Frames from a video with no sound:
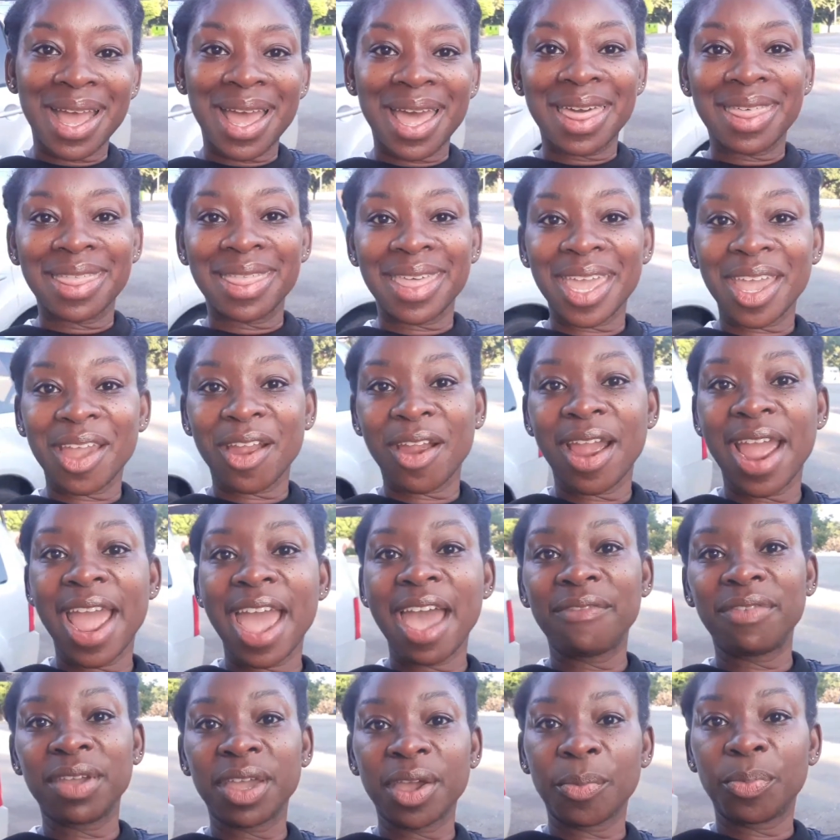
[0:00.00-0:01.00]
they are
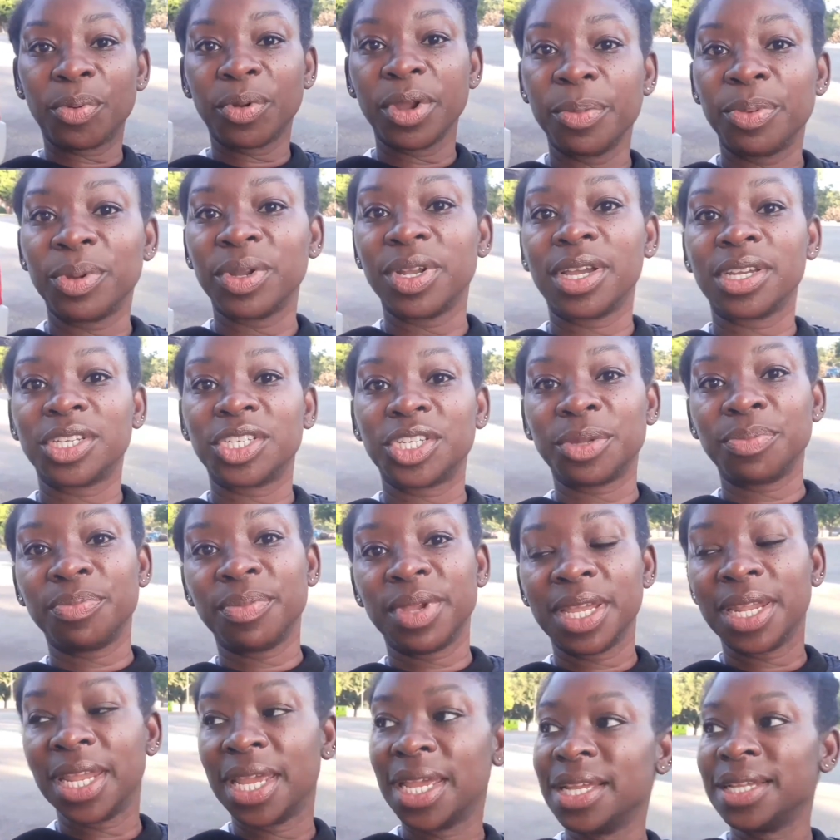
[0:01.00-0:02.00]
having a pre-production
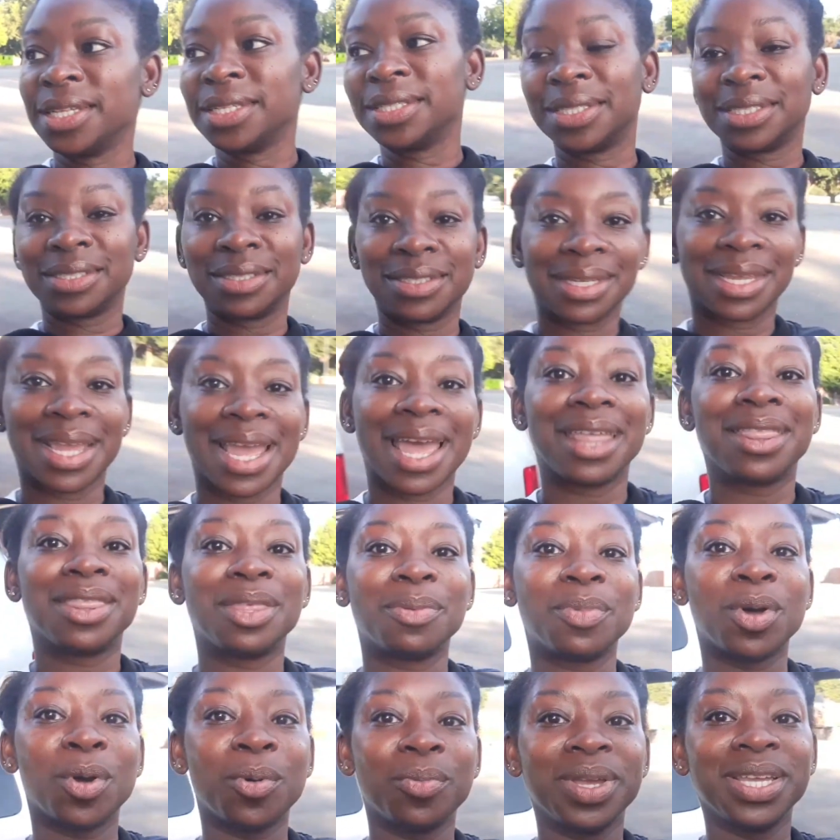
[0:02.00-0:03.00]
meeting at the
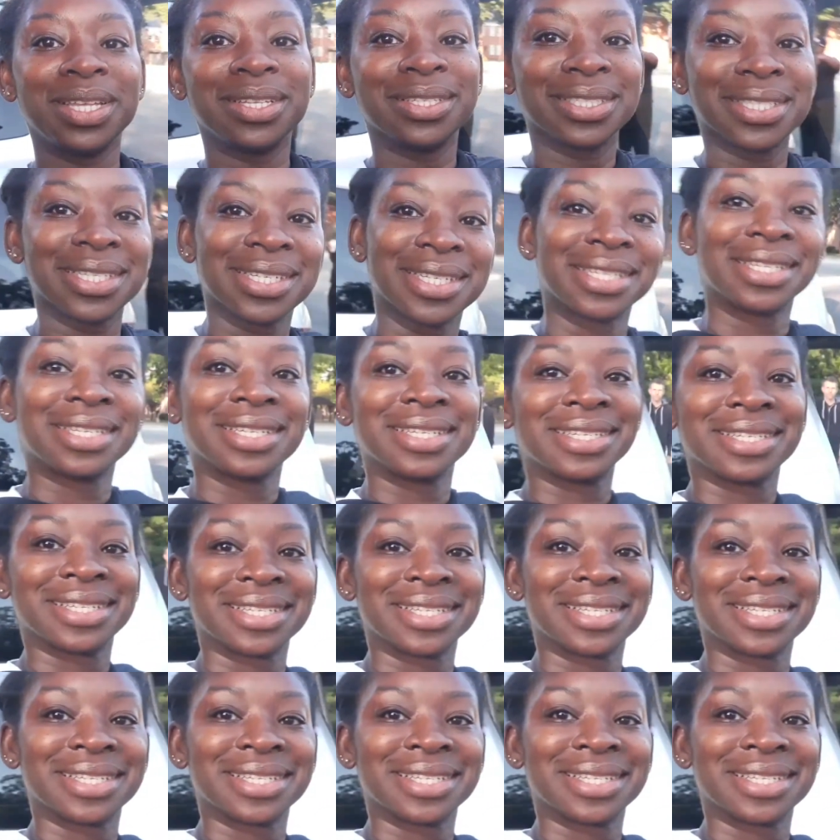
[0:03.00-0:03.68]
moment.